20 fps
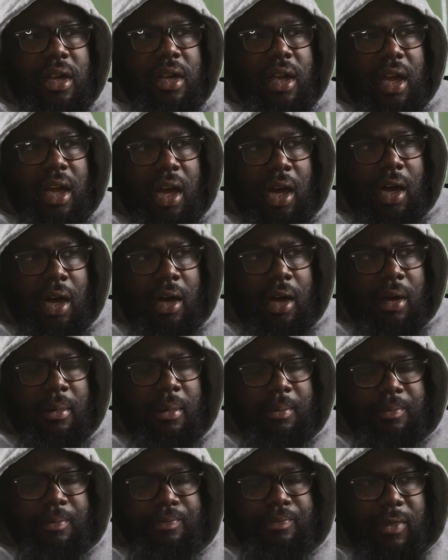Um,
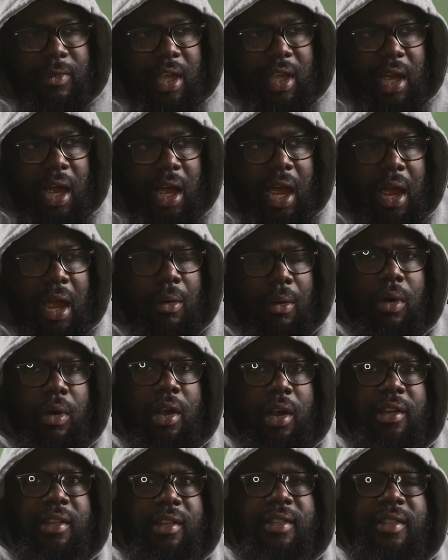I wanted
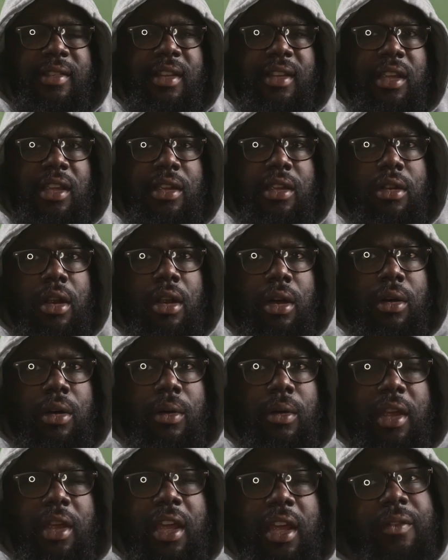to see, you know,
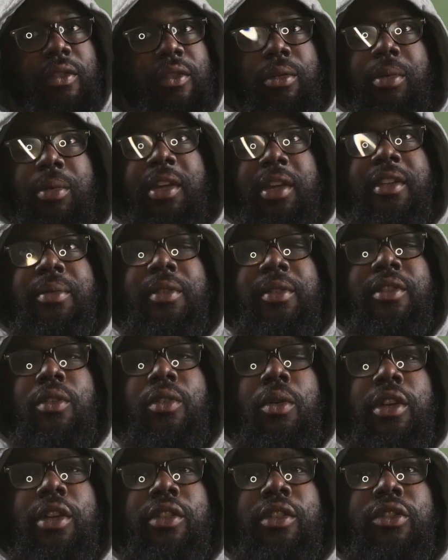if Louise was
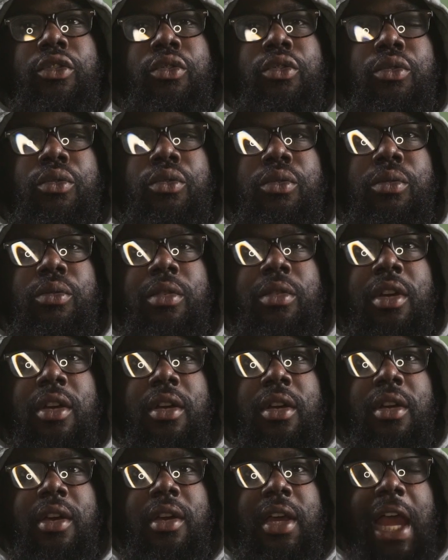going to
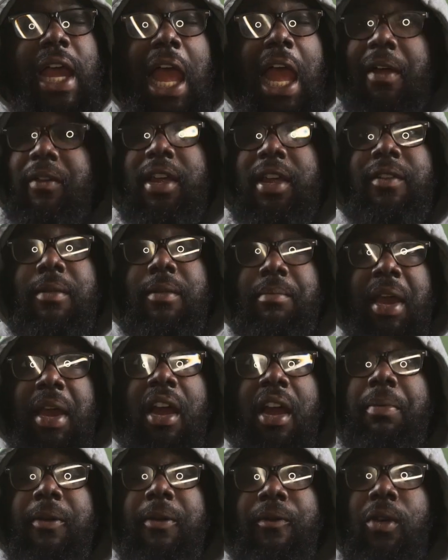have an even better
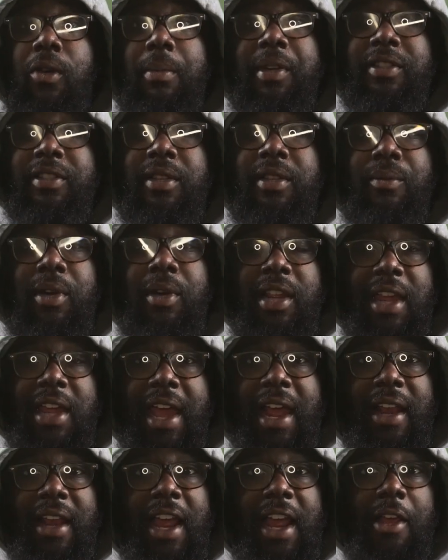performance than what he had
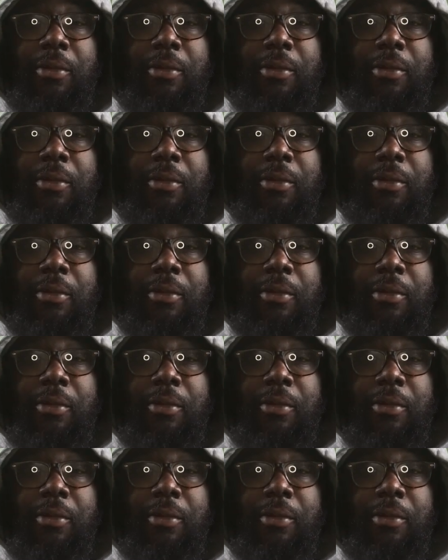last week.